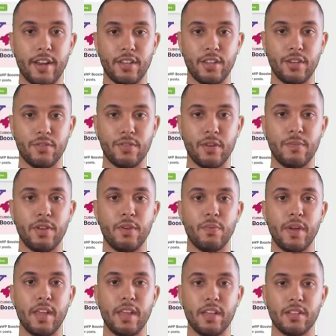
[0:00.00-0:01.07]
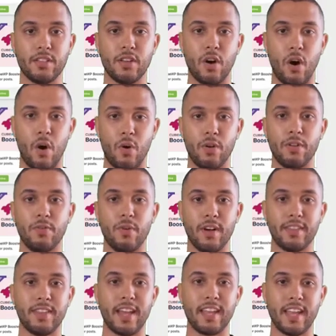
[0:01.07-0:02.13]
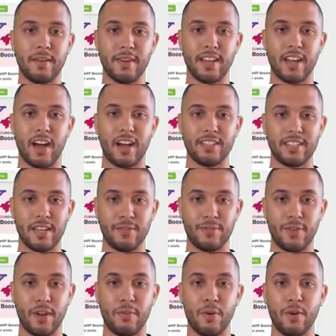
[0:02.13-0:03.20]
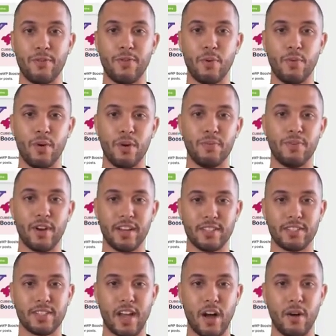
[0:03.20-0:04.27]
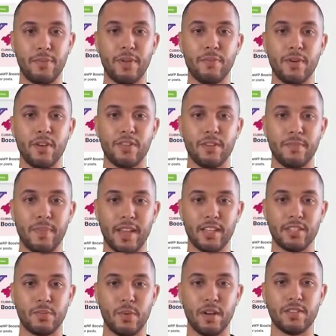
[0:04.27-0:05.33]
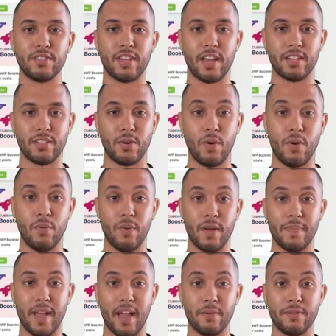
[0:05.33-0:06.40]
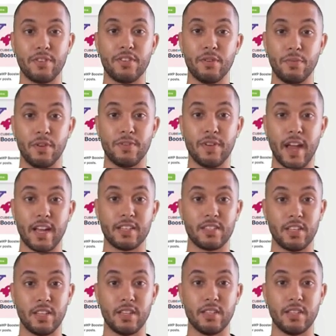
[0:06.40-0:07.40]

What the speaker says: CubeWP is an all-in-one dynamic content framework for WordPress to help you build advanced websites or web apps super fast and